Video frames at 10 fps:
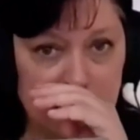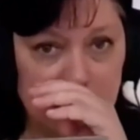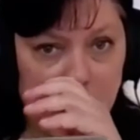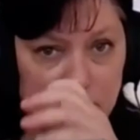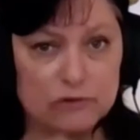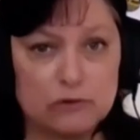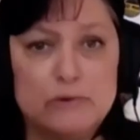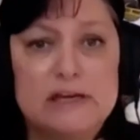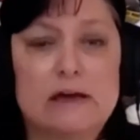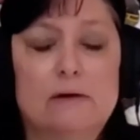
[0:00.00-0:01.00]
over the
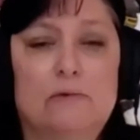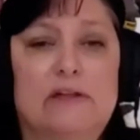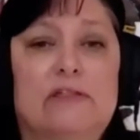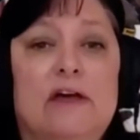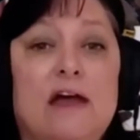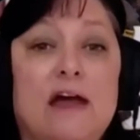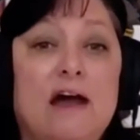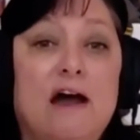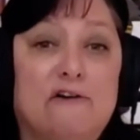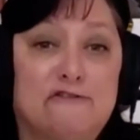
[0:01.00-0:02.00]
weekend with
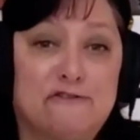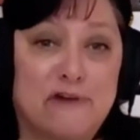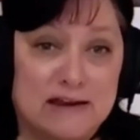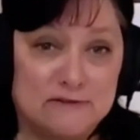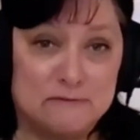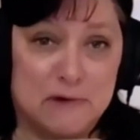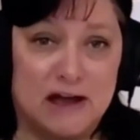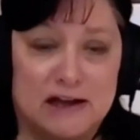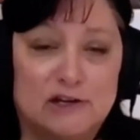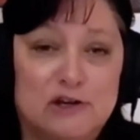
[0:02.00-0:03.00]
a friend of
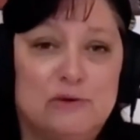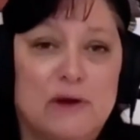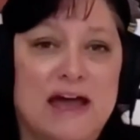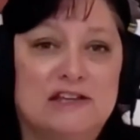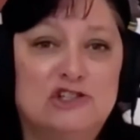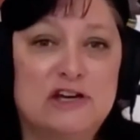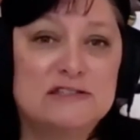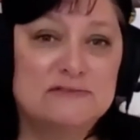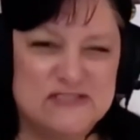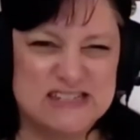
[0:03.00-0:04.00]
mine who had
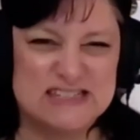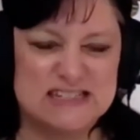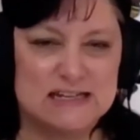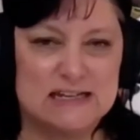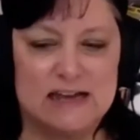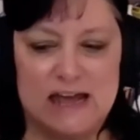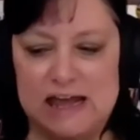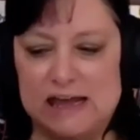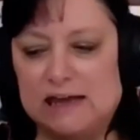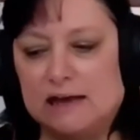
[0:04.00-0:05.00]
just visited
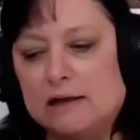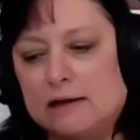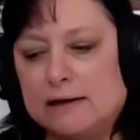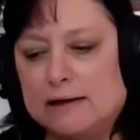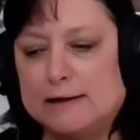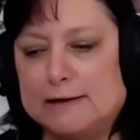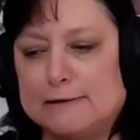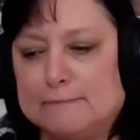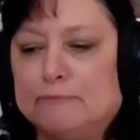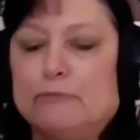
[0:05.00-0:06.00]

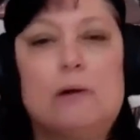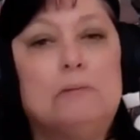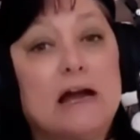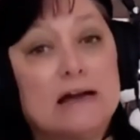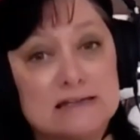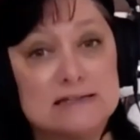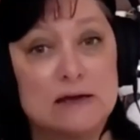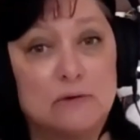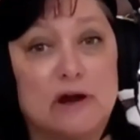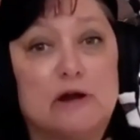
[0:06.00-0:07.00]
I'm not going to say
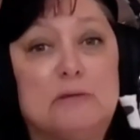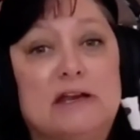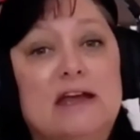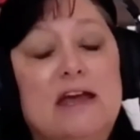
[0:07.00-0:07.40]
where, but